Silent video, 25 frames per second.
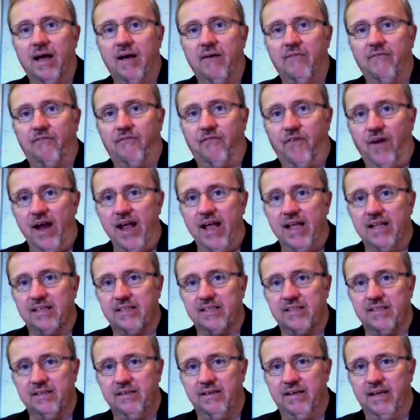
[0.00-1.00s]

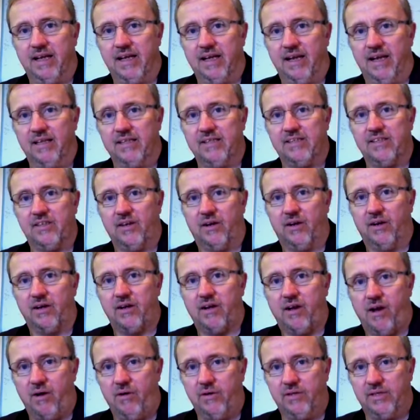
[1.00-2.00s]
France, Nicolas
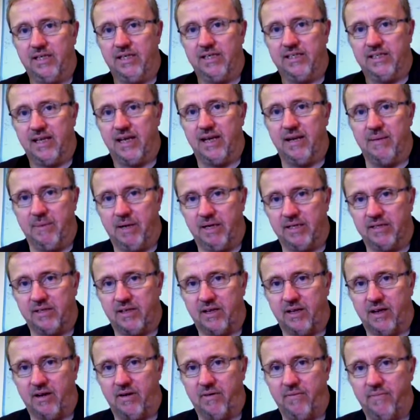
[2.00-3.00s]
Sarkozy said he must
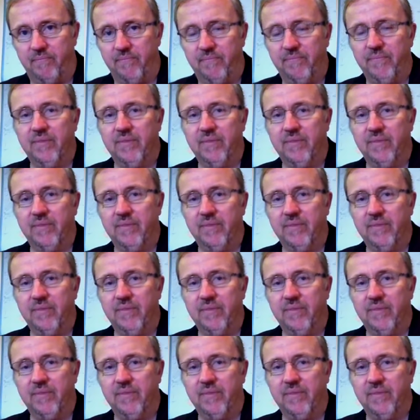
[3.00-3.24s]
go.